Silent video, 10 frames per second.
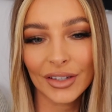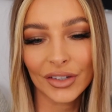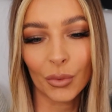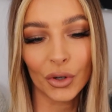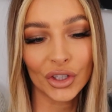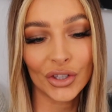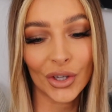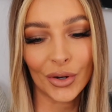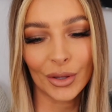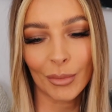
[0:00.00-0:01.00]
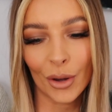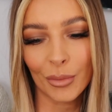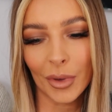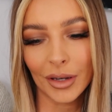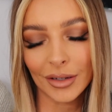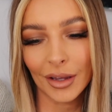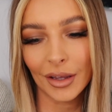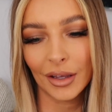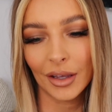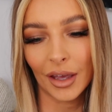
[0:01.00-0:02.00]
So what she's doing at the moment,
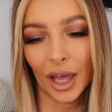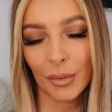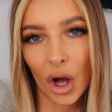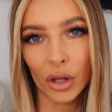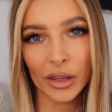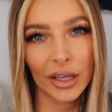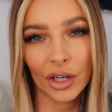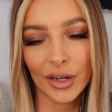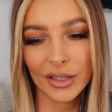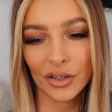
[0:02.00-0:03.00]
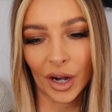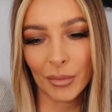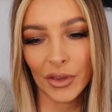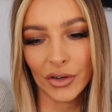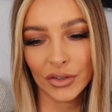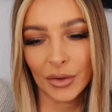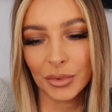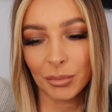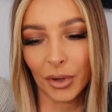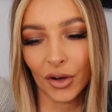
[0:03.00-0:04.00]
I'll link her Instagram in the
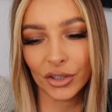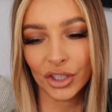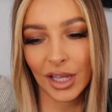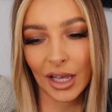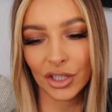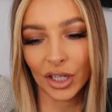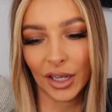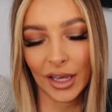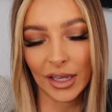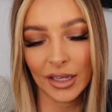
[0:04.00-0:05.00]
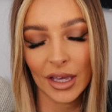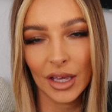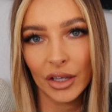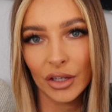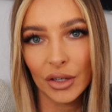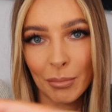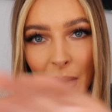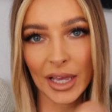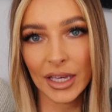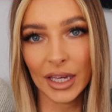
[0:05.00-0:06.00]
description box. She's actually
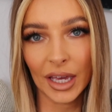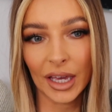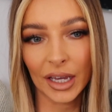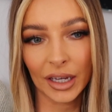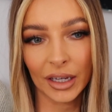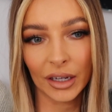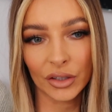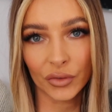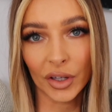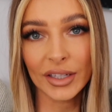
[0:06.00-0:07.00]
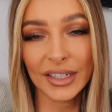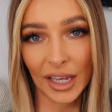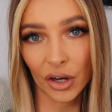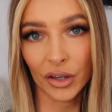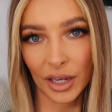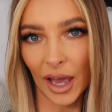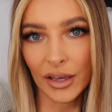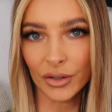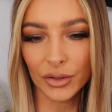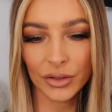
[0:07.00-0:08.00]
making sort of like stick-on
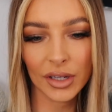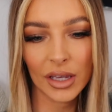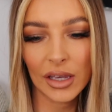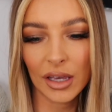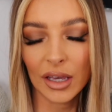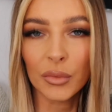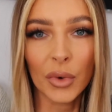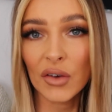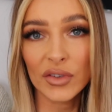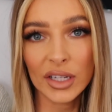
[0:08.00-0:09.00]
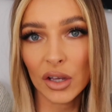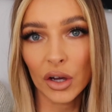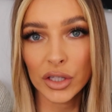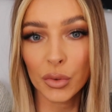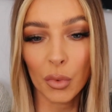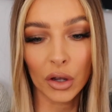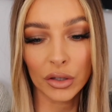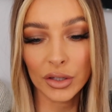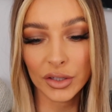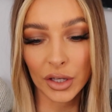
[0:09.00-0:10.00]
nails in whatever design you
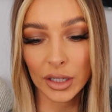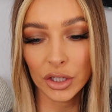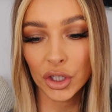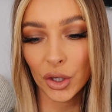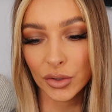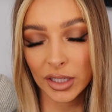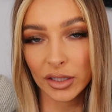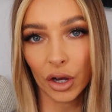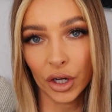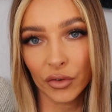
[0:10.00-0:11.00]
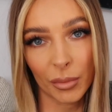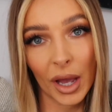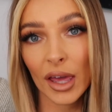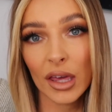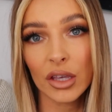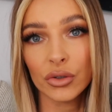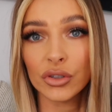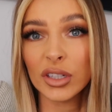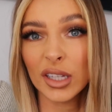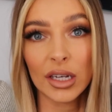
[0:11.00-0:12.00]
want. So you can choose a design off a page or
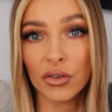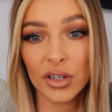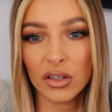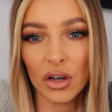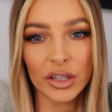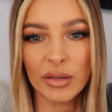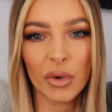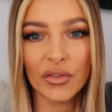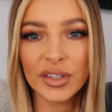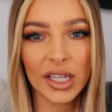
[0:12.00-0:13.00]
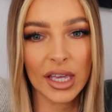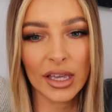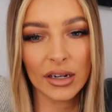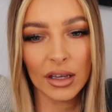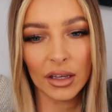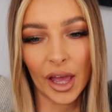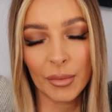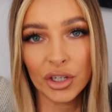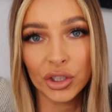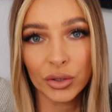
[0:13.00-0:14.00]
just send her a design that you might have seen,
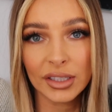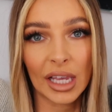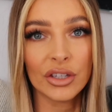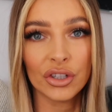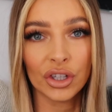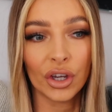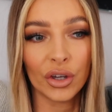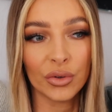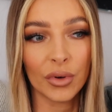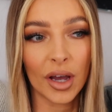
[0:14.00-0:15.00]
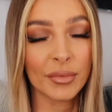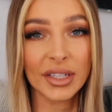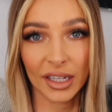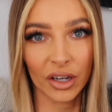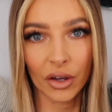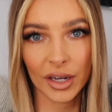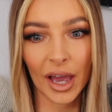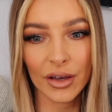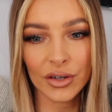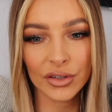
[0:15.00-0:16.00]
and she'll send you stick-on
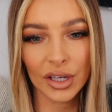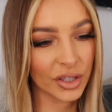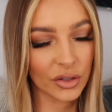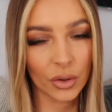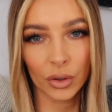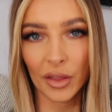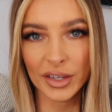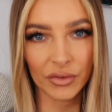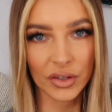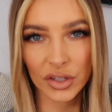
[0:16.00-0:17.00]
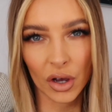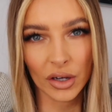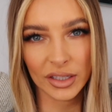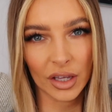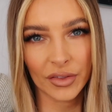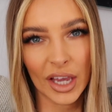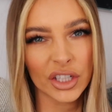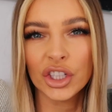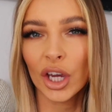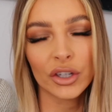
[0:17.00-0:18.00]
nails. So there's all like the different sizes on there.
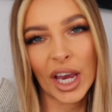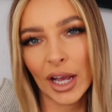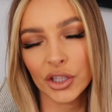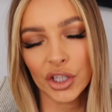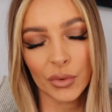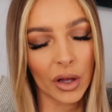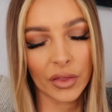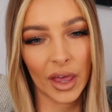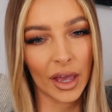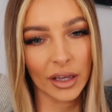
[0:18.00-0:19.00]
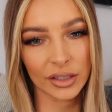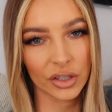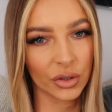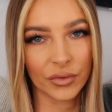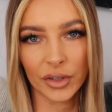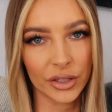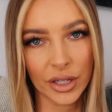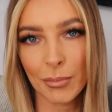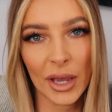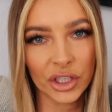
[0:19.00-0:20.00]
She shows you how to do it on there. So sort of
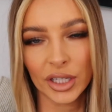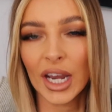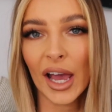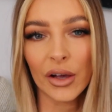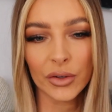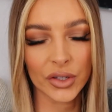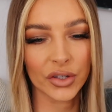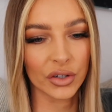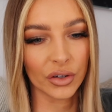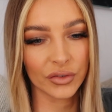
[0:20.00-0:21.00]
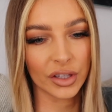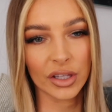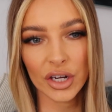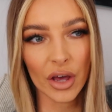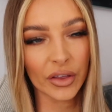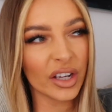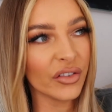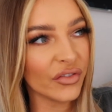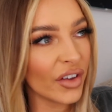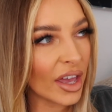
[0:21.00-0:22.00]
you measure your nails and stuff so that you know they're gonna
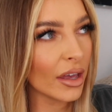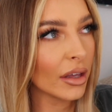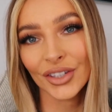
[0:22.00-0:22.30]
fit.